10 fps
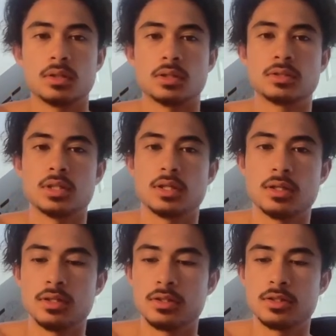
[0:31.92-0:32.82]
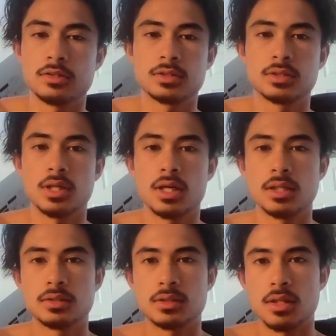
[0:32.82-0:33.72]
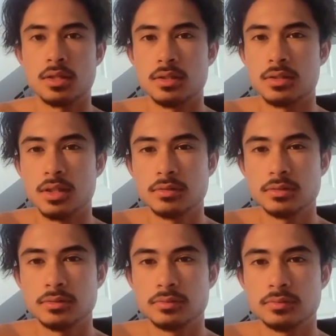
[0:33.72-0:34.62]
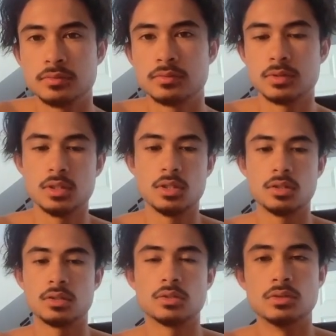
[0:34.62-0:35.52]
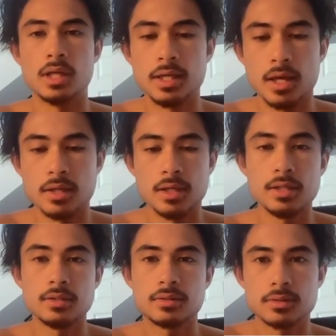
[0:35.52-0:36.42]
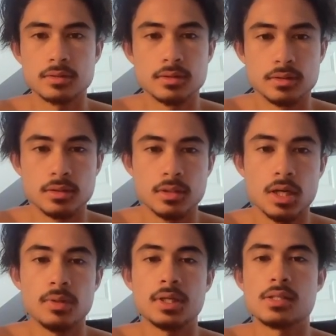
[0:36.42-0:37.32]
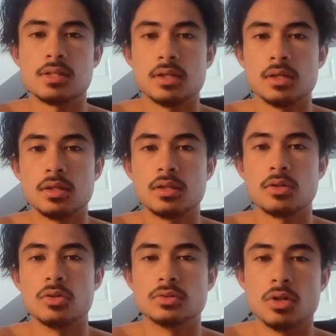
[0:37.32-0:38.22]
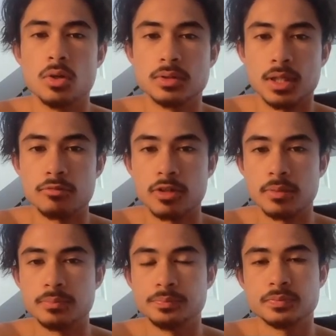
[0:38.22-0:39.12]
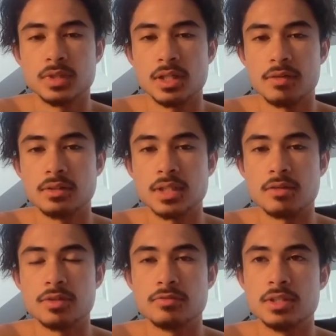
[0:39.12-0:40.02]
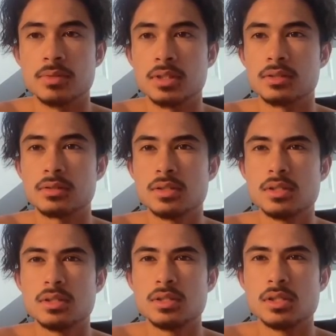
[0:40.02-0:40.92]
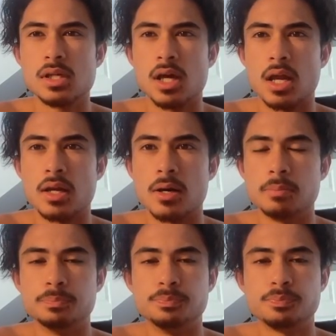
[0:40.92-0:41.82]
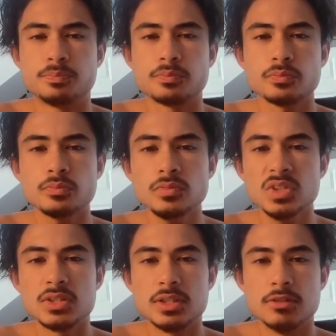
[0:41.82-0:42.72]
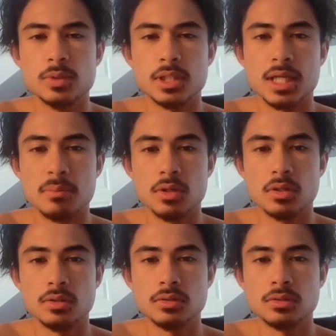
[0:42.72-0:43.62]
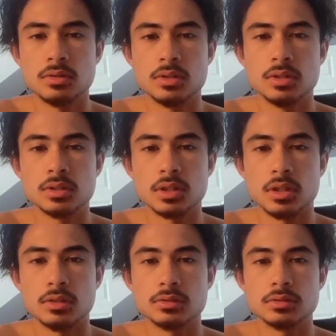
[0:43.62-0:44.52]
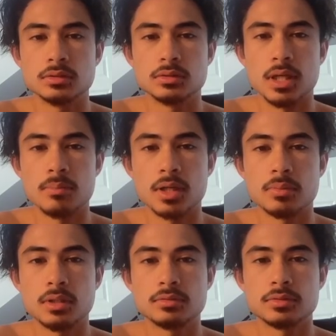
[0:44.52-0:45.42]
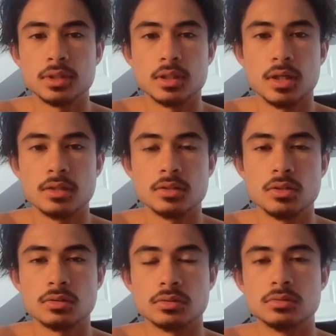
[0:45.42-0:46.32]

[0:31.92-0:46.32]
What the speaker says: set an alert at this level. Will the 88 hit? And when it gets hit, I'll go into lower time frame. I'll give it 10-15 minutes and see if we can get below, start getting back above, and then I enter long.